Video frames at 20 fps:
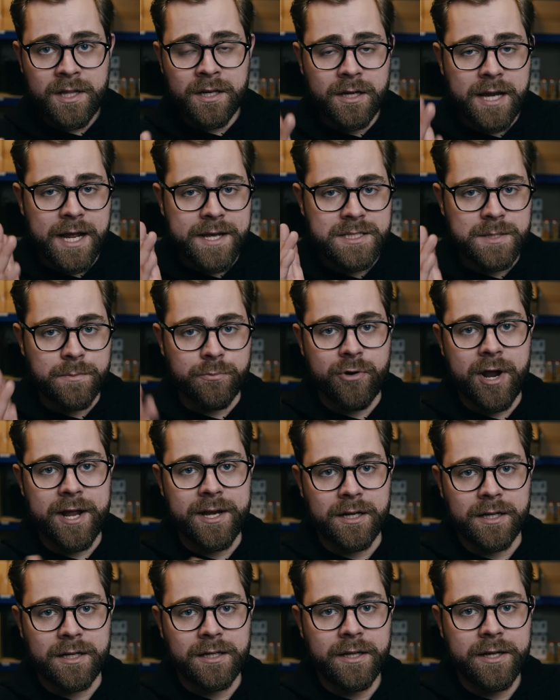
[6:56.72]
nice and
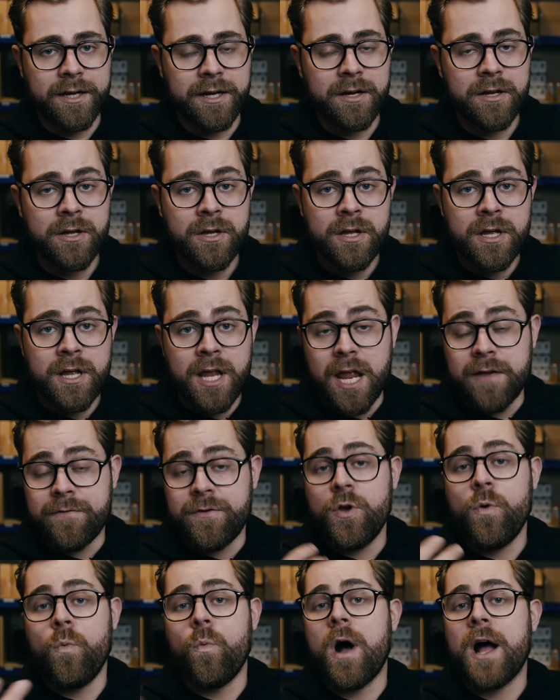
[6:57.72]
bright and clear. If
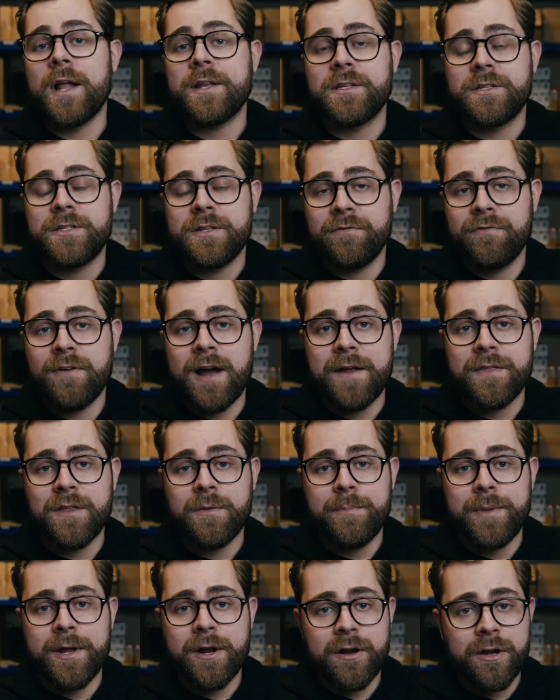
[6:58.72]
you want to find the
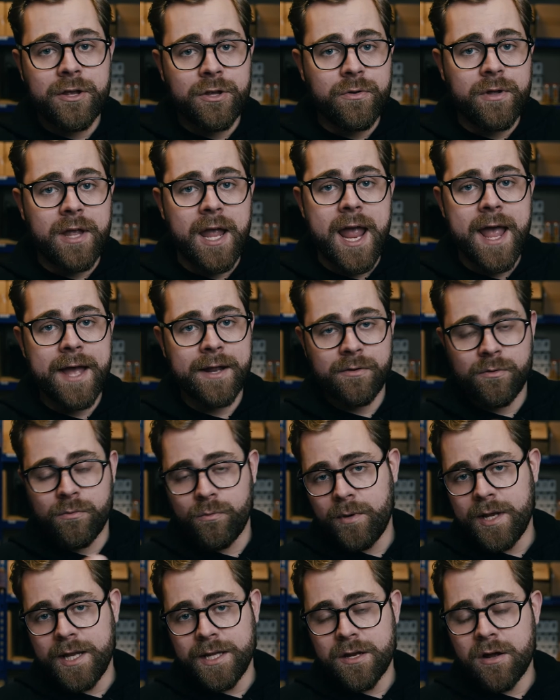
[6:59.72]
beer, you can.
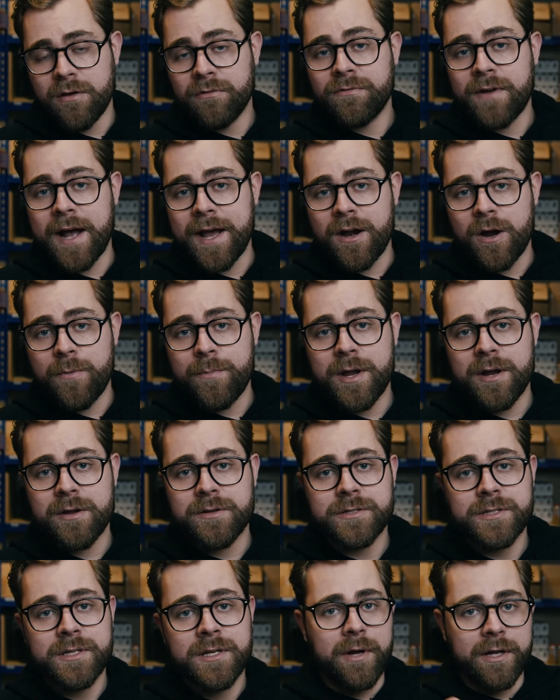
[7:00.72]
We don't find our
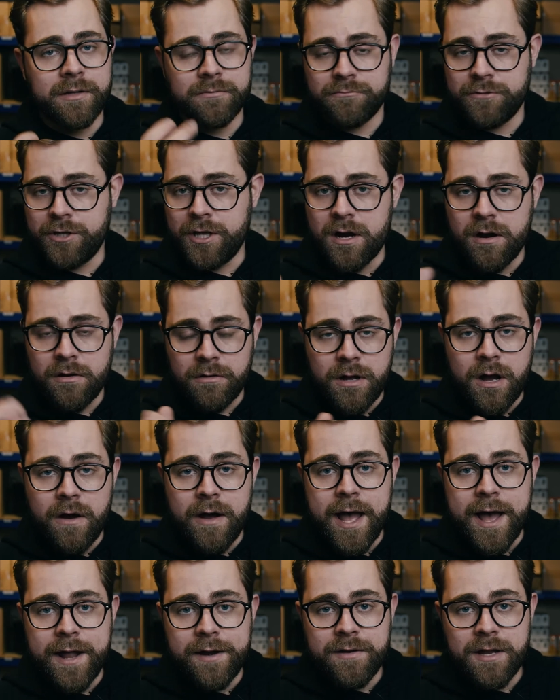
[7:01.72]
beers, but you know, go
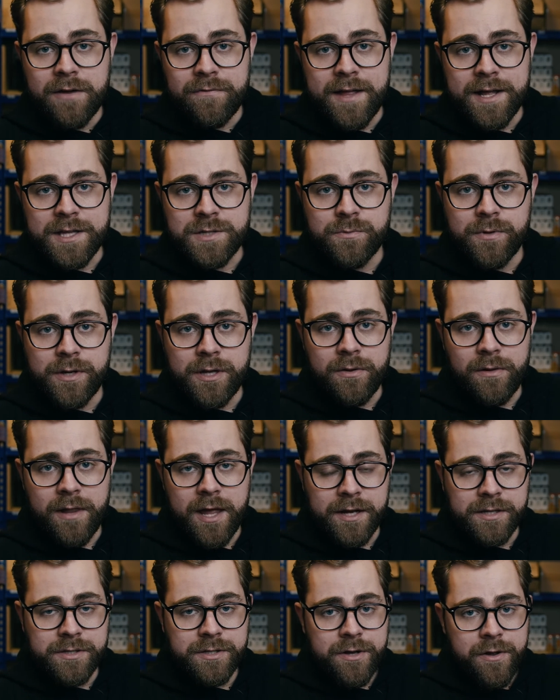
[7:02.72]
ahead if that's what you
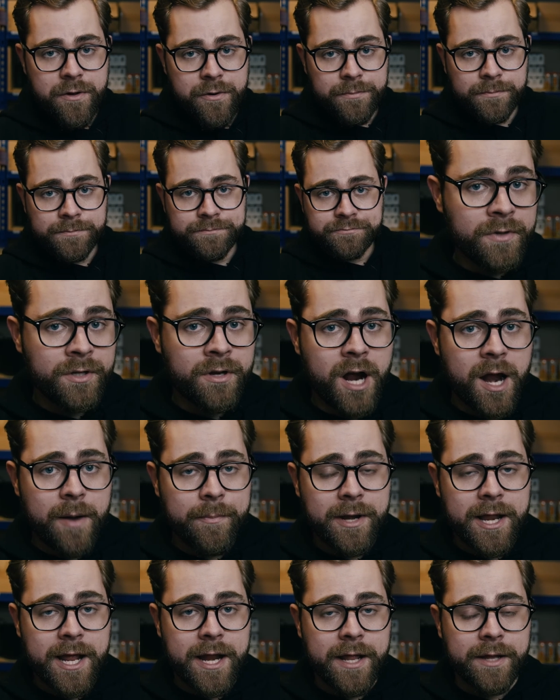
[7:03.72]
like to do.
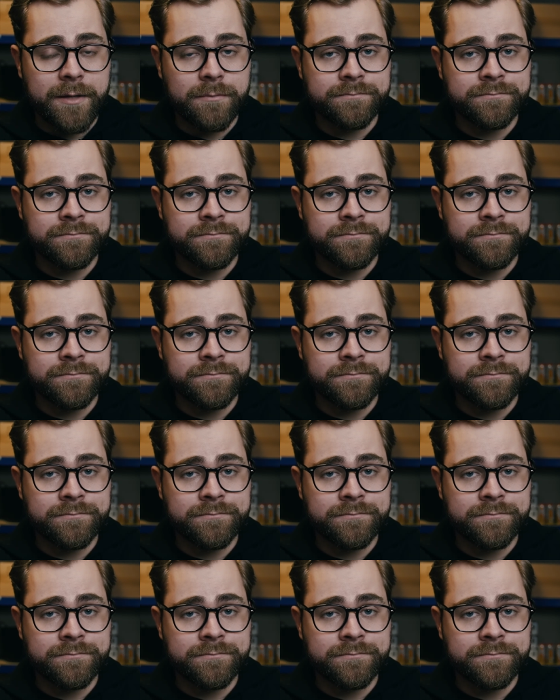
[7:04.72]
Carbonate it,